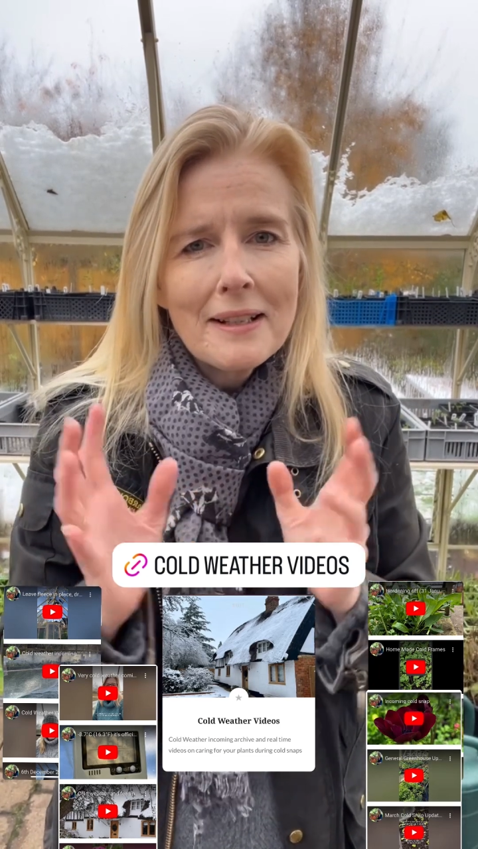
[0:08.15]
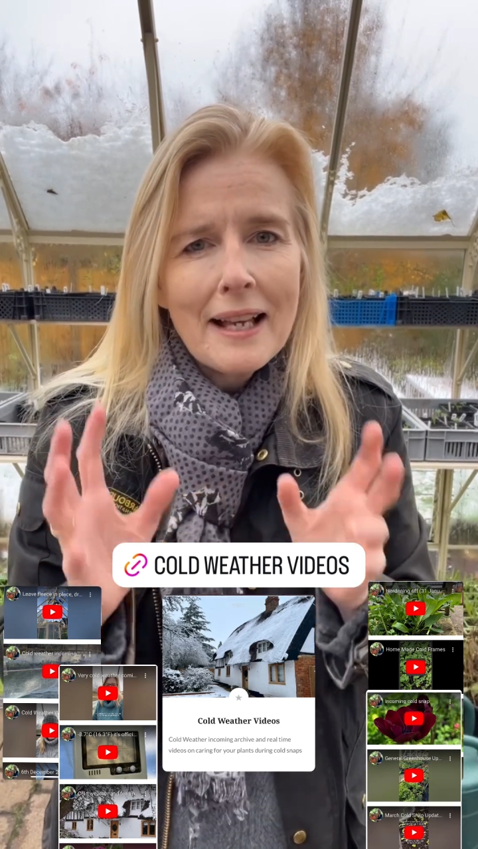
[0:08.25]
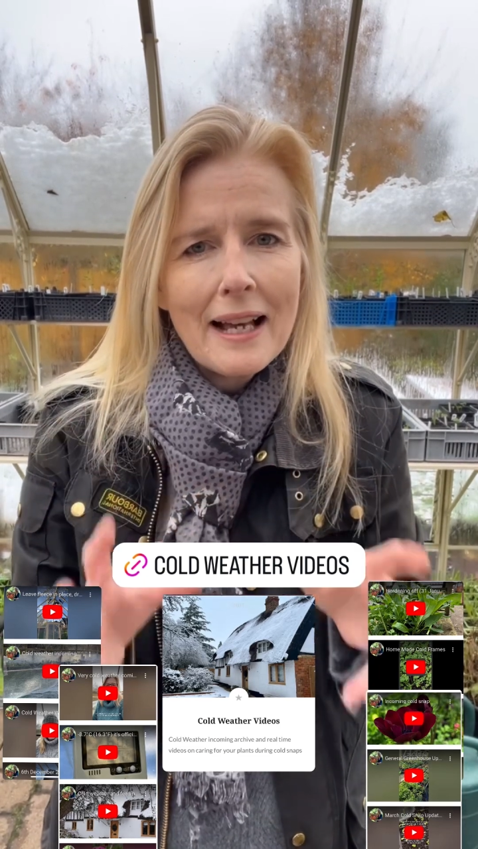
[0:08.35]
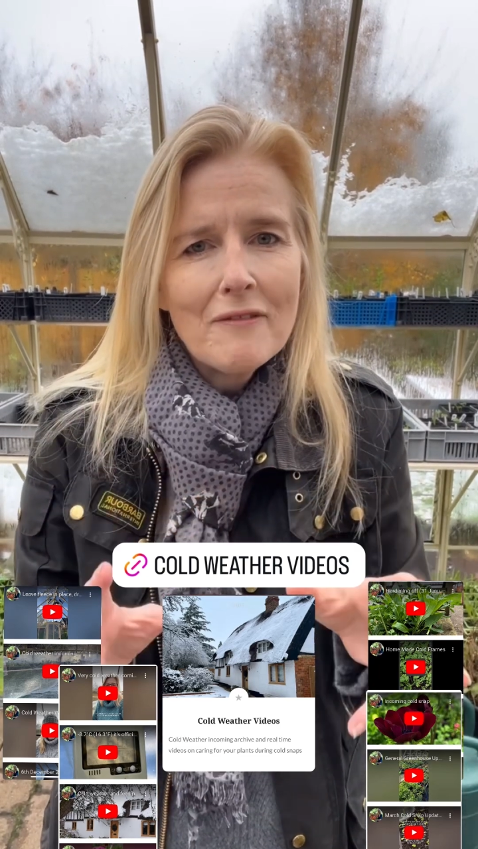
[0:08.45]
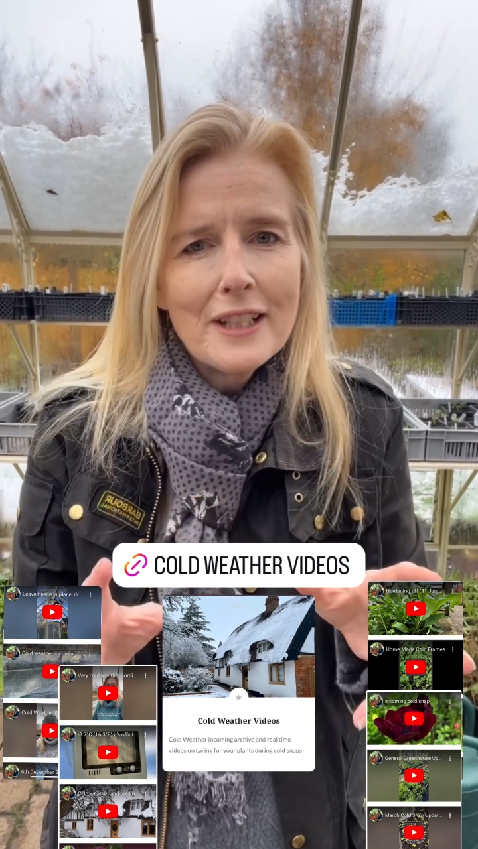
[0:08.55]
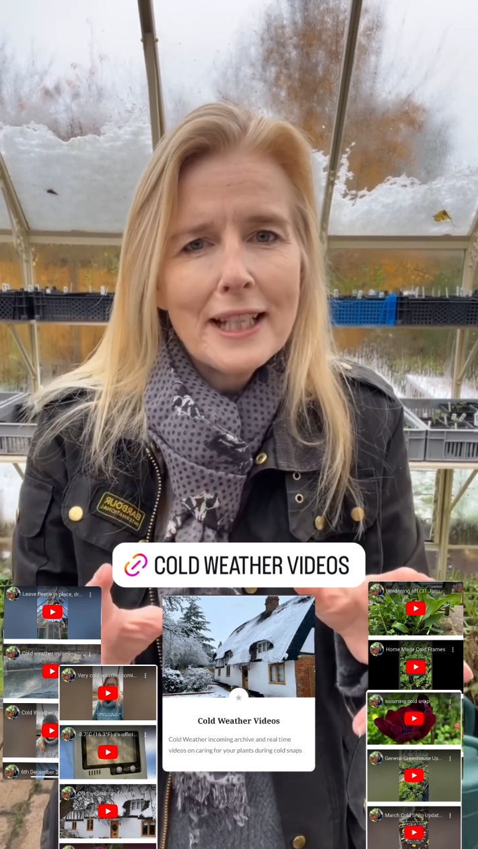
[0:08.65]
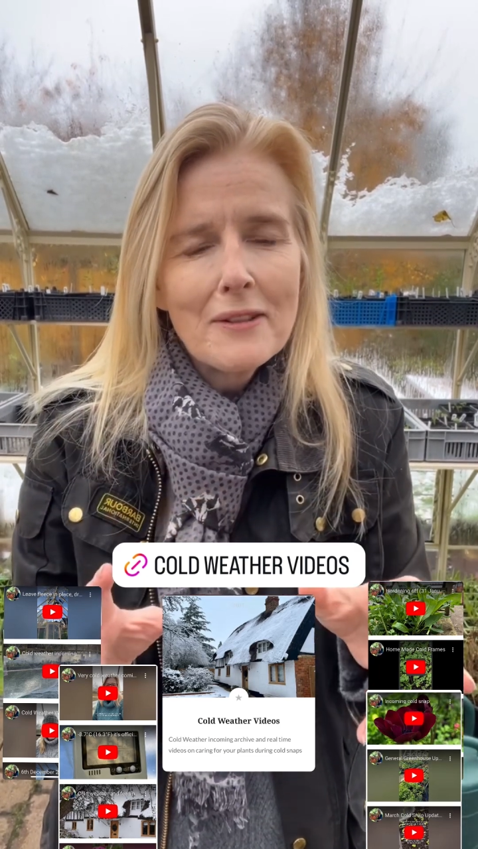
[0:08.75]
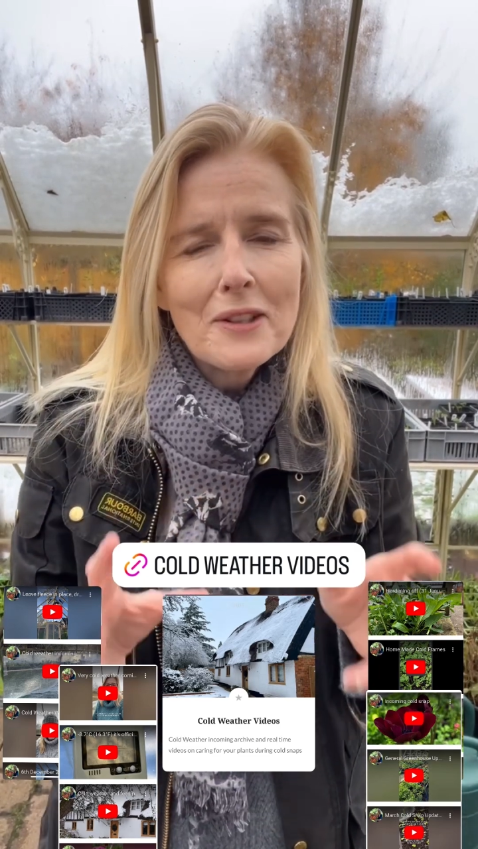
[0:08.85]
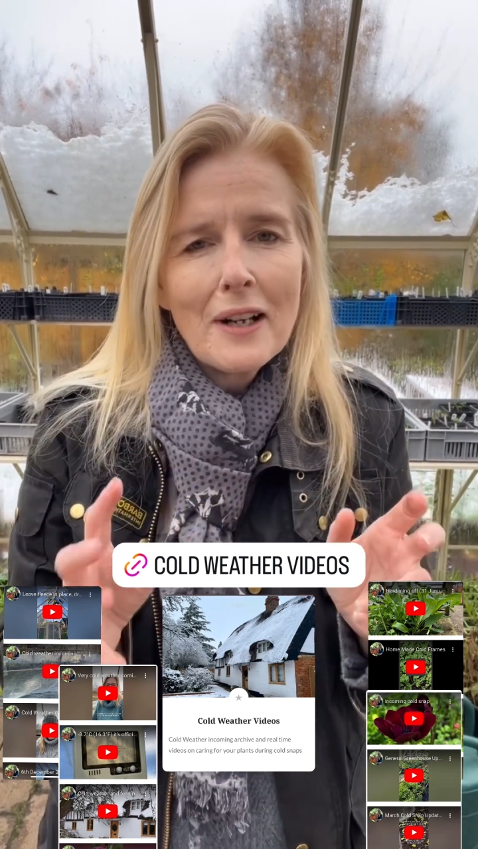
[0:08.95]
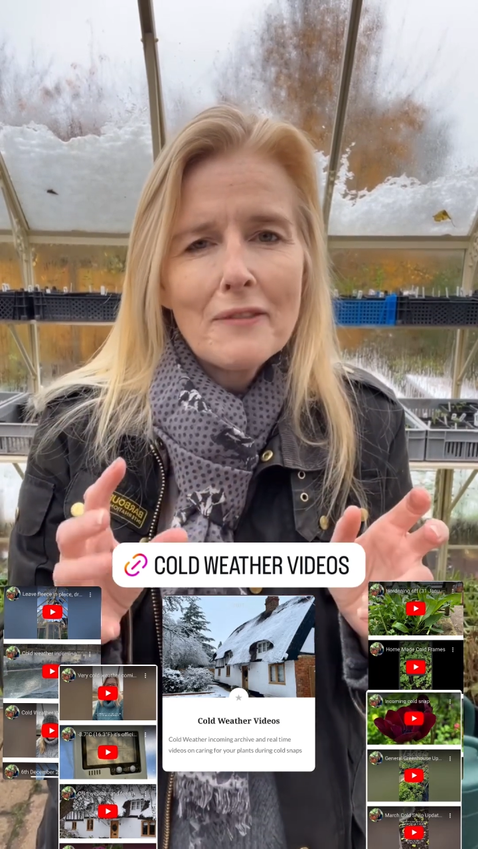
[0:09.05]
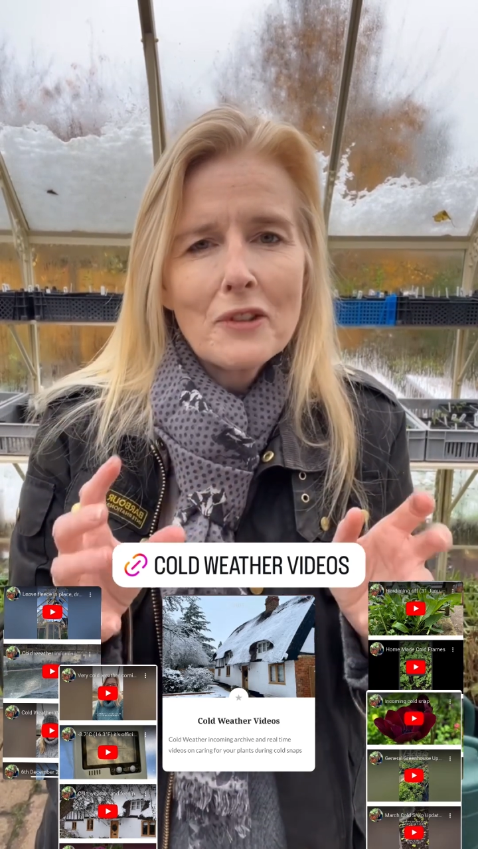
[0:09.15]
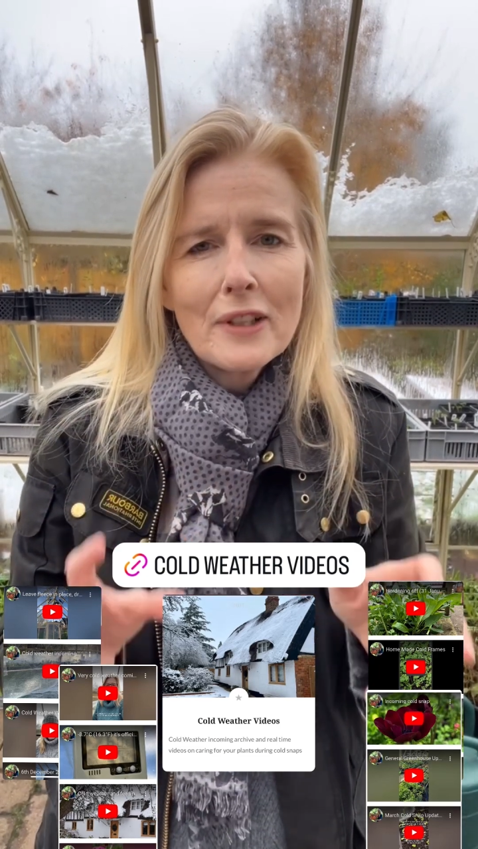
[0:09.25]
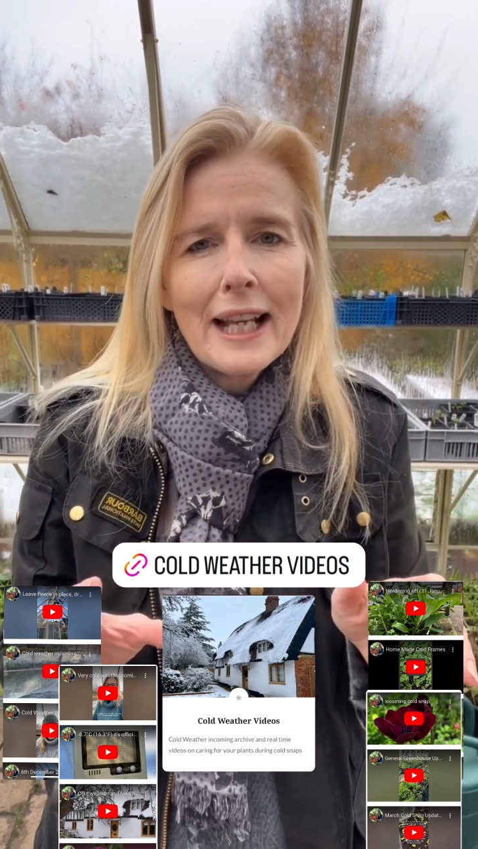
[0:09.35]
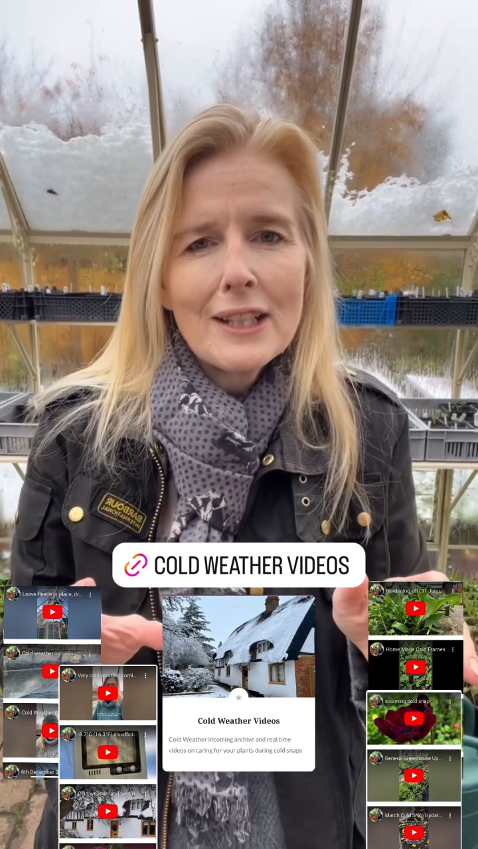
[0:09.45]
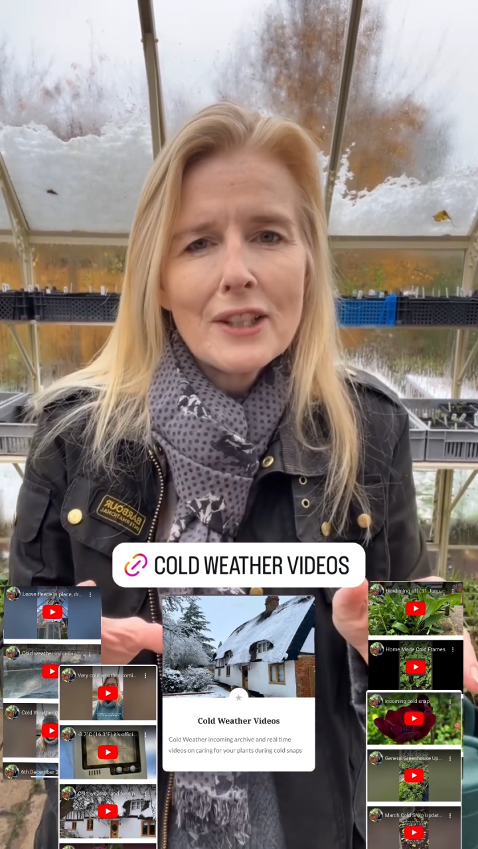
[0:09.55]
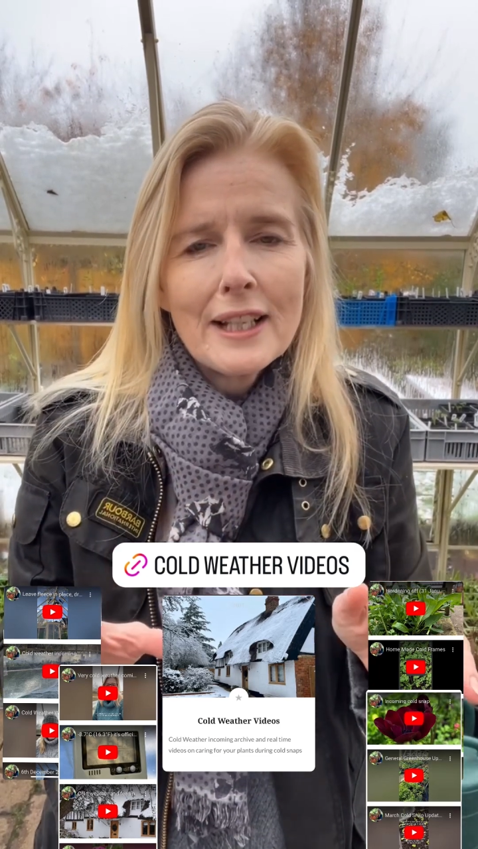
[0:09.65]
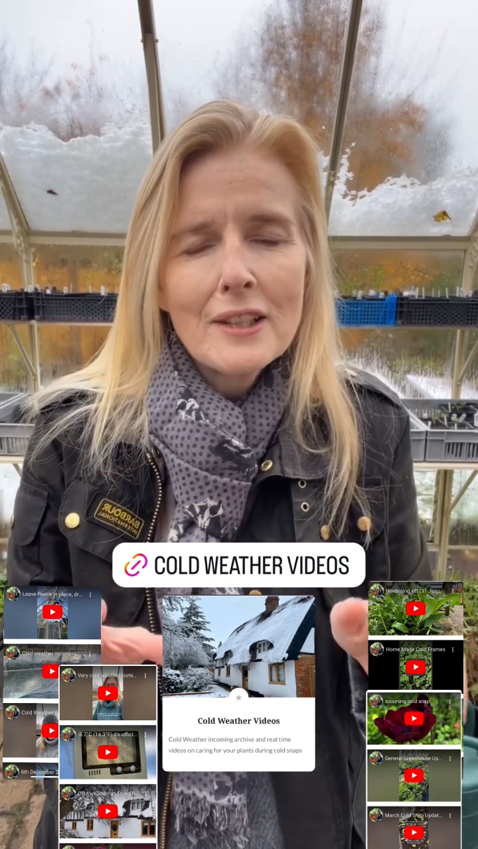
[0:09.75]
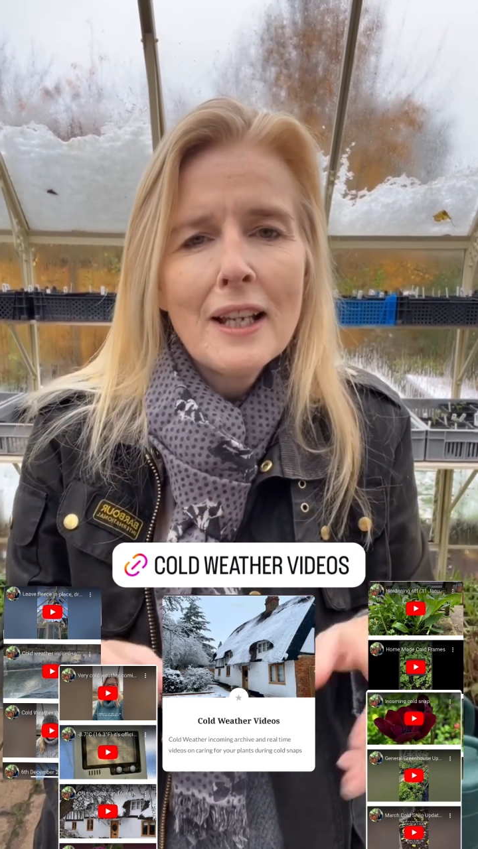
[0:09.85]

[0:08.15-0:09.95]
videos that I've created,